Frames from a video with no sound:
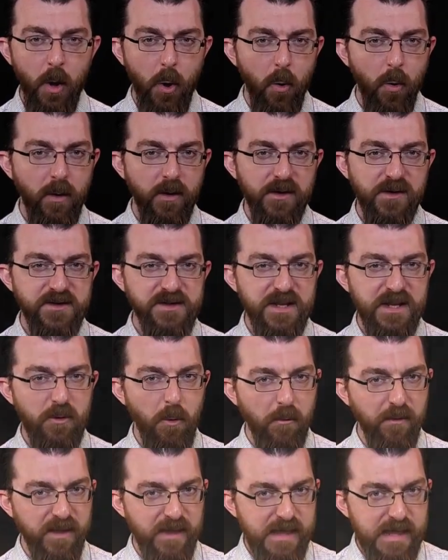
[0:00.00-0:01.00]
You see,
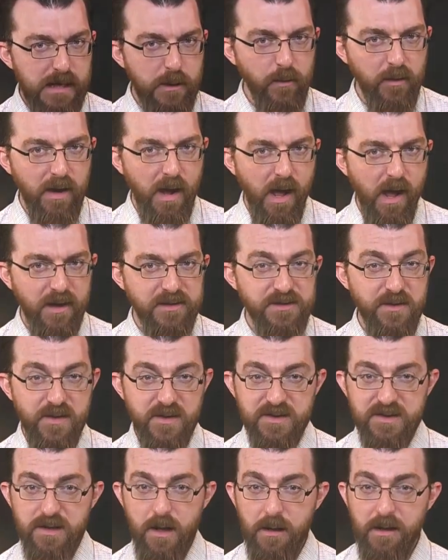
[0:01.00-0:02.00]
on the equinox, the
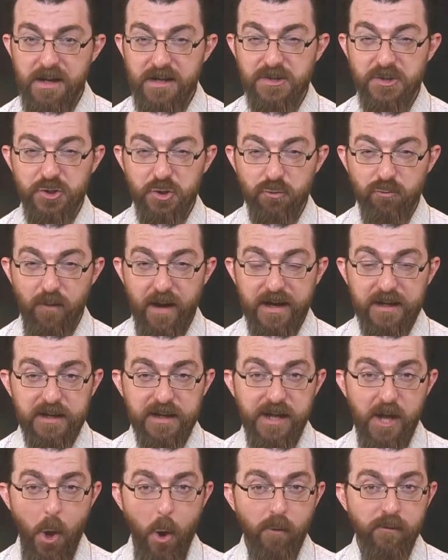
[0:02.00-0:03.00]
sun is
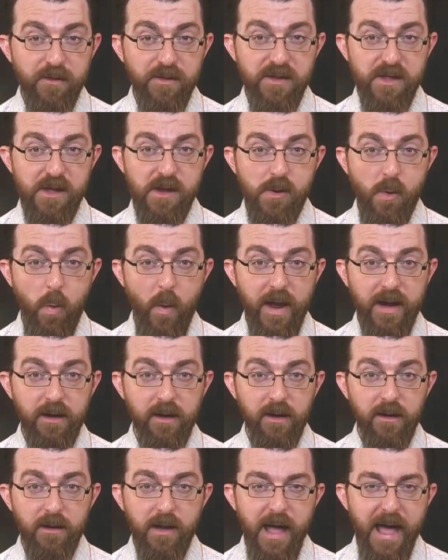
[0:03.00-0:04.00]
directly over the
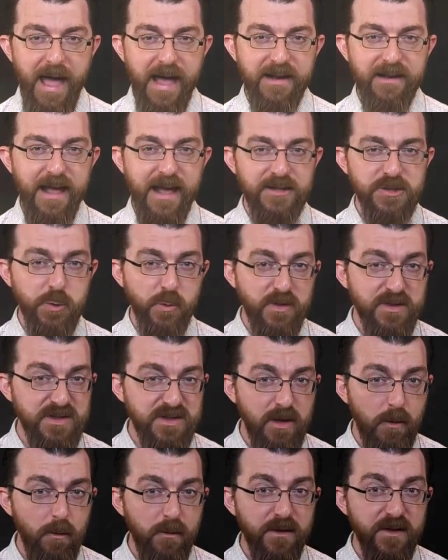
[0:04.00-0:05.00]
equator, and as a
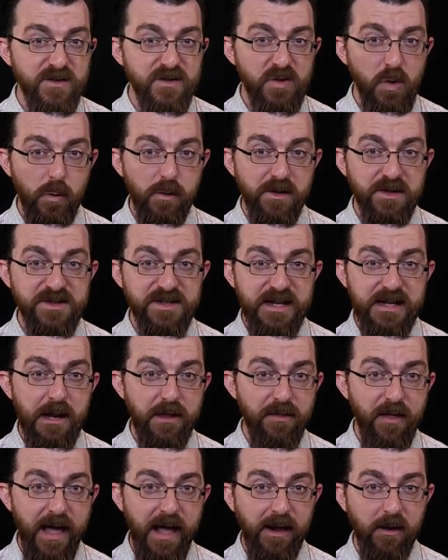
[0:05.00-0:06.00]
result, the solar
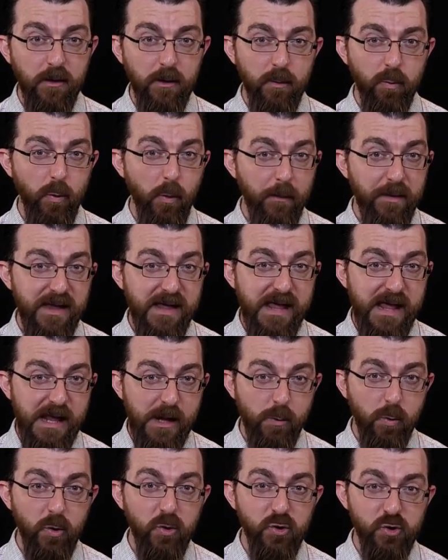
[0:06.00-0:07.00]
zenith angle will be
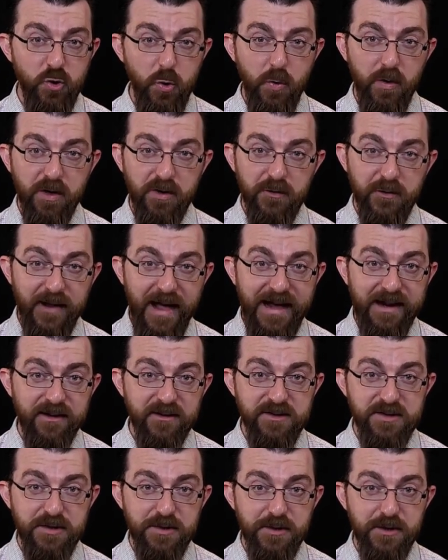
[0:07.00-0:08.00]
equal to your
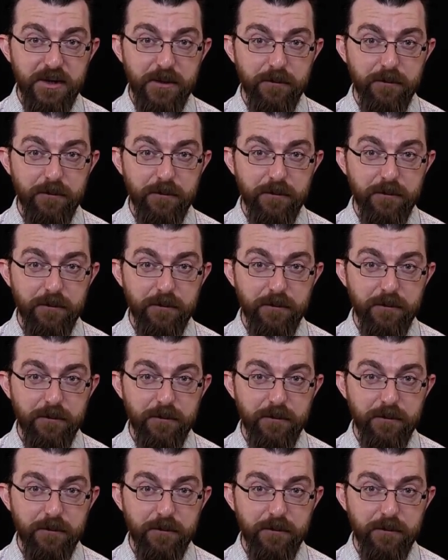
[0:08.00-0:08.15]
latitude.